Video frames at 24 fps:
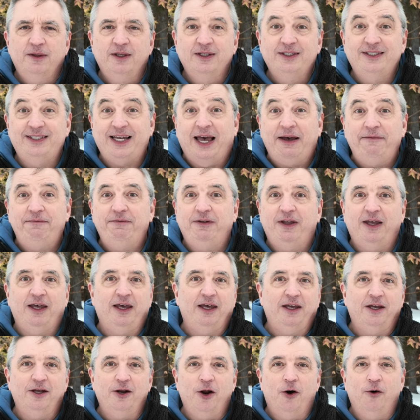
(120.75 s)
safety,
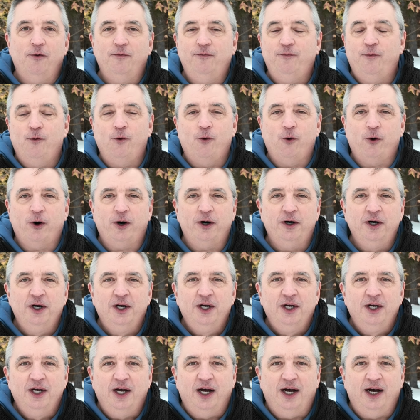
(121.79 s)
you know, for
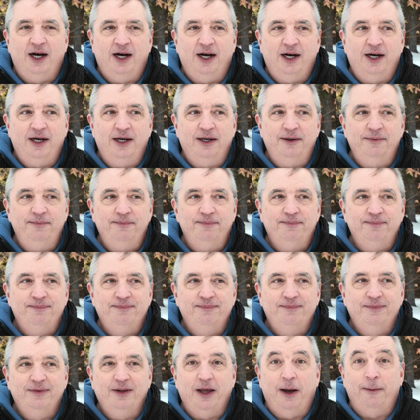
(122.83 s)
a
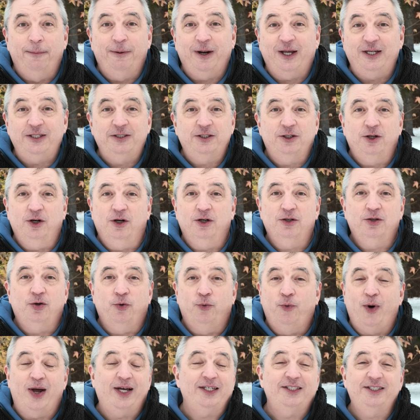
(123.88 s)
place to
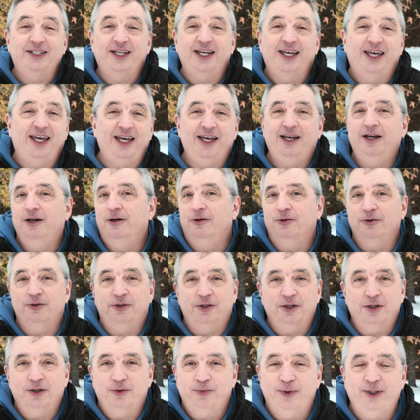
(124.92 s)
rest, to heal,
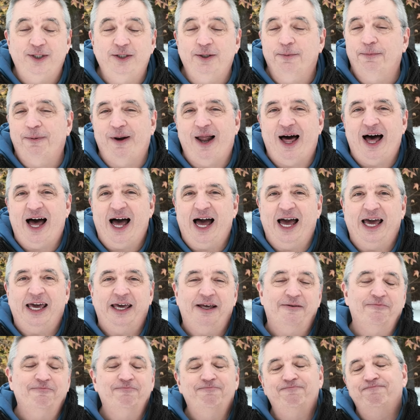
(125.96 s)
to
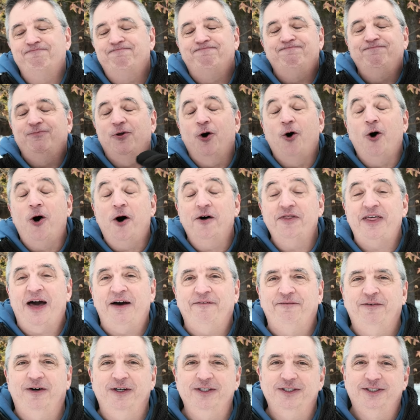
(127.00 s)
resupply. All
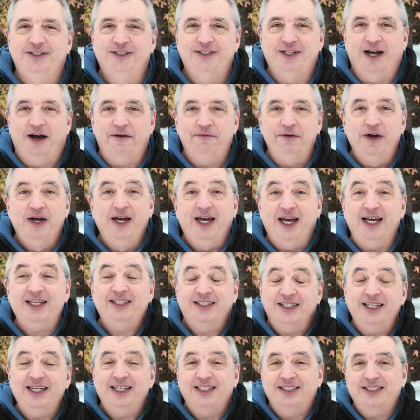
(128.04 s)
that fun stuff.
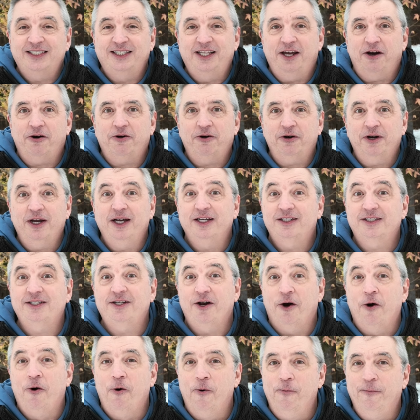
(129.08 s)
It's their
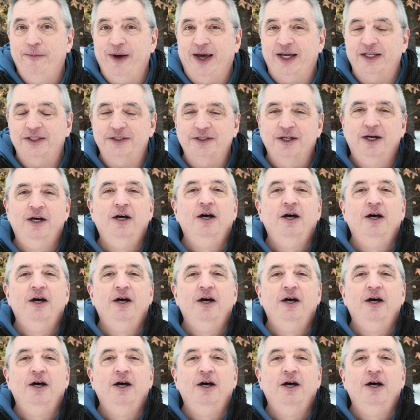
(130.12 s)
home base.